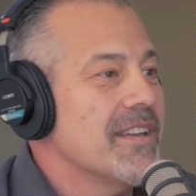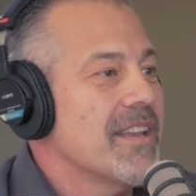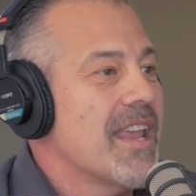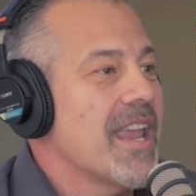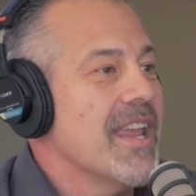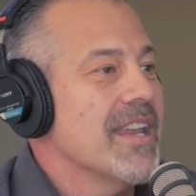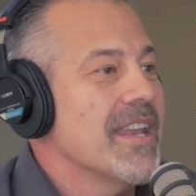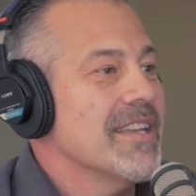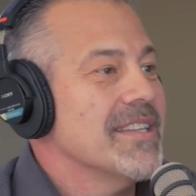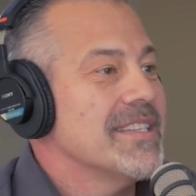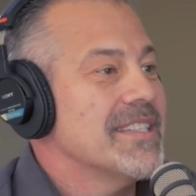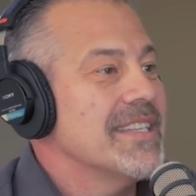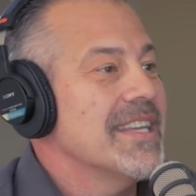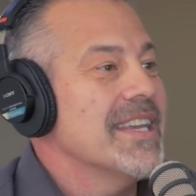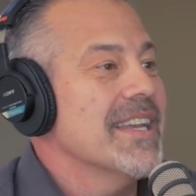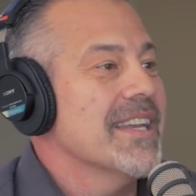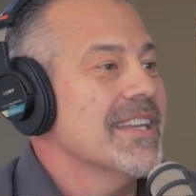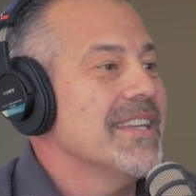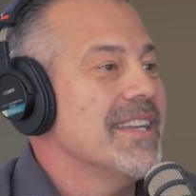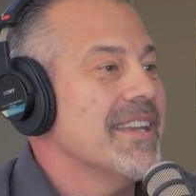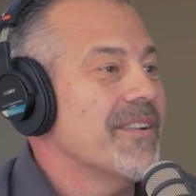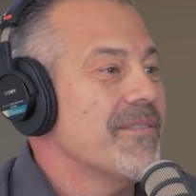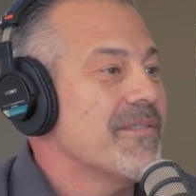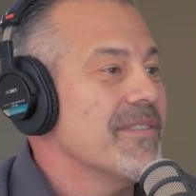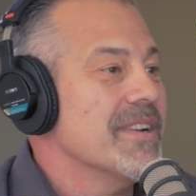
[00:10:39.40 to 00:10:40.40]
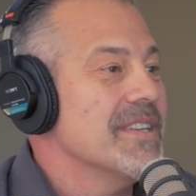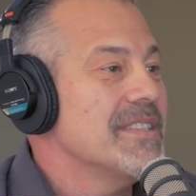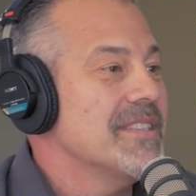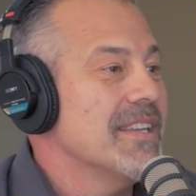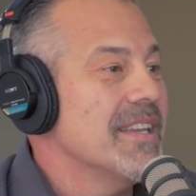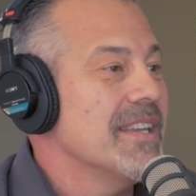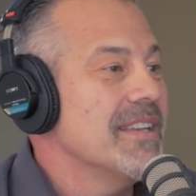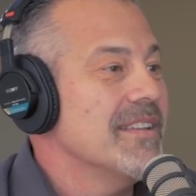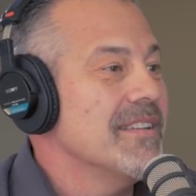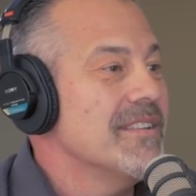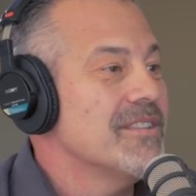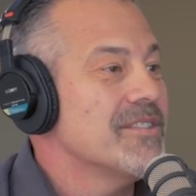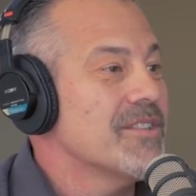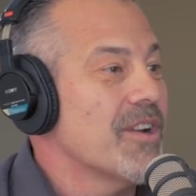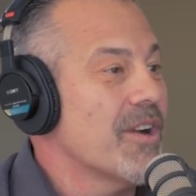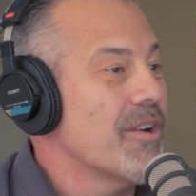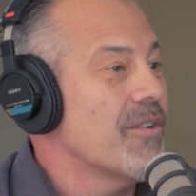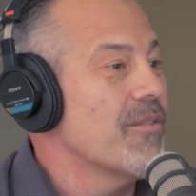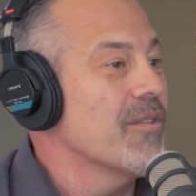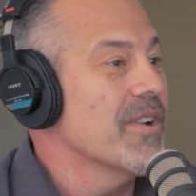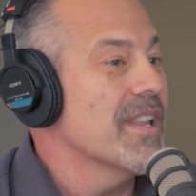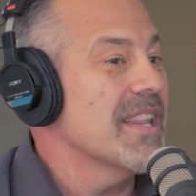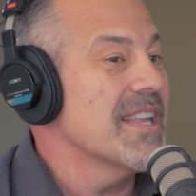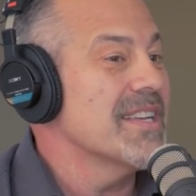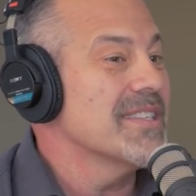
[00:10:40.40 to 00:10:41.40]
and, and seeing a difference, then you
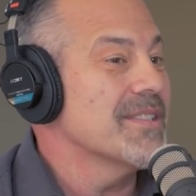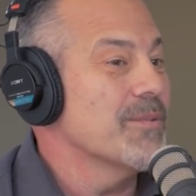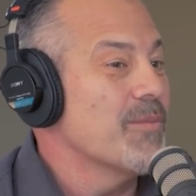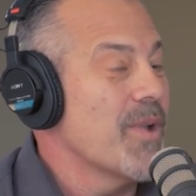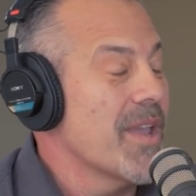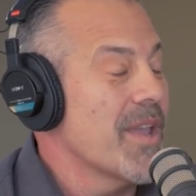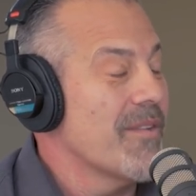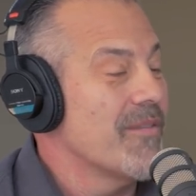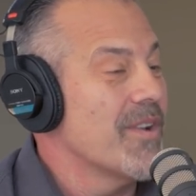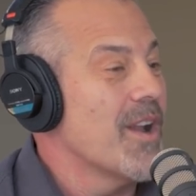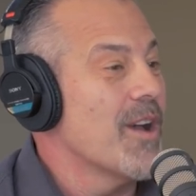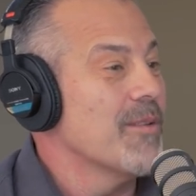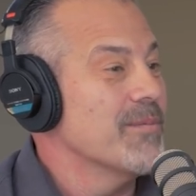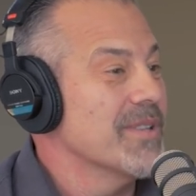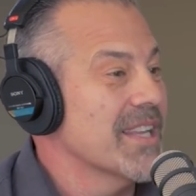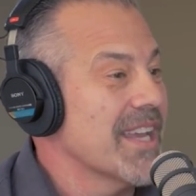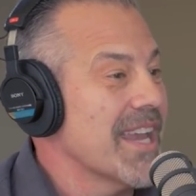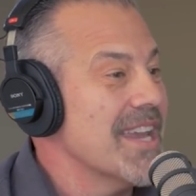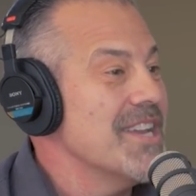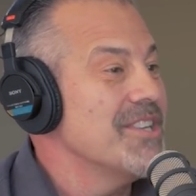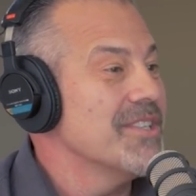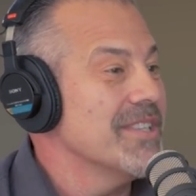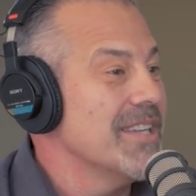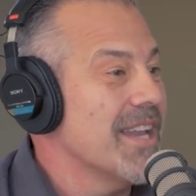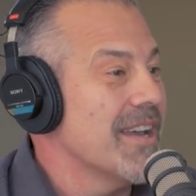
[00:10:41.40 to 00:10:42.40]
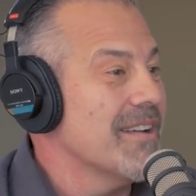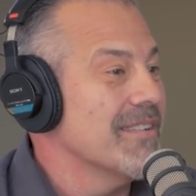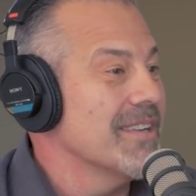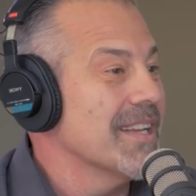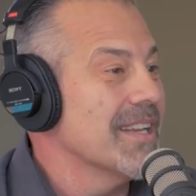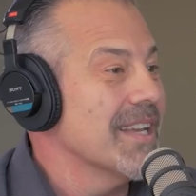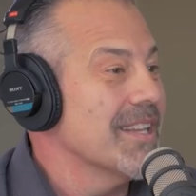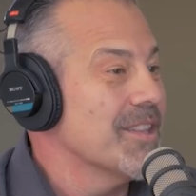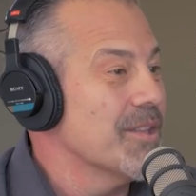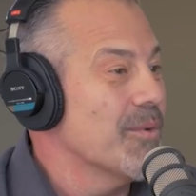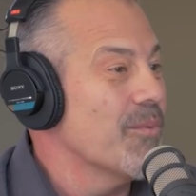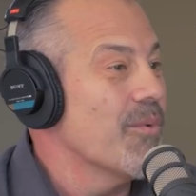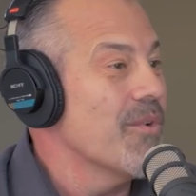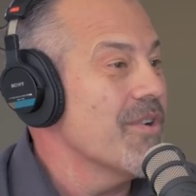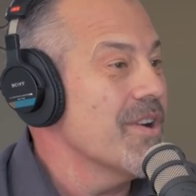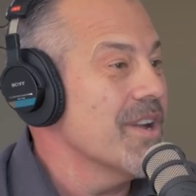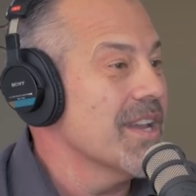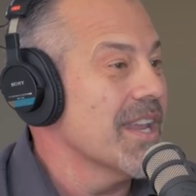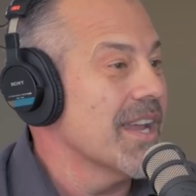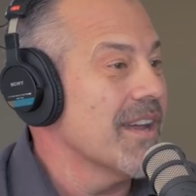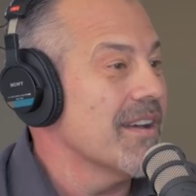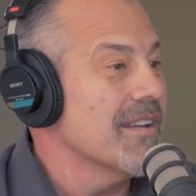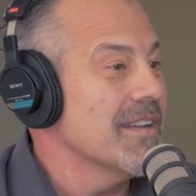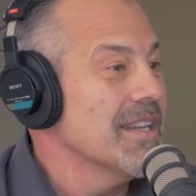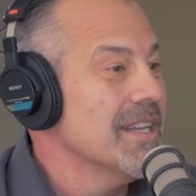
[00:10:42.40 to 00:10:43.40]
start realizing we have an obligation now to get the word
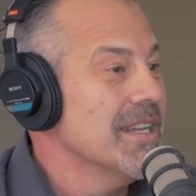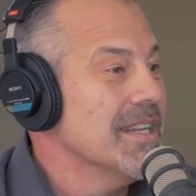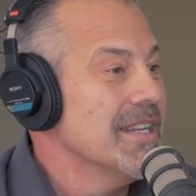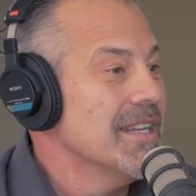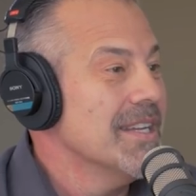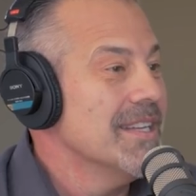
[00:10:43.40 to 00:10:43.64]
out.